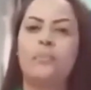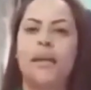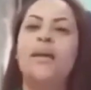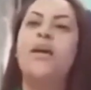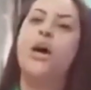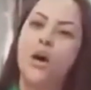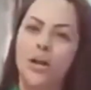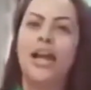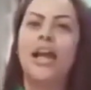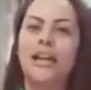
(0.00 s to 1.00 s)
you look
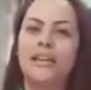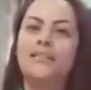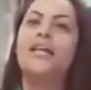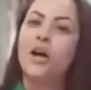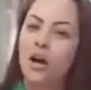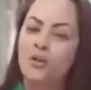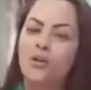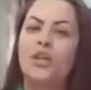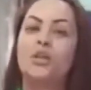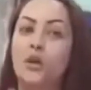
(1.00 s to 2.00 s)
beautiful okay. or not.
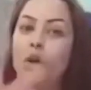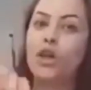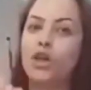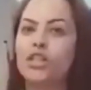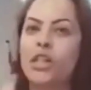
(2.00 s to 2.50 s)
All right. So Does it look like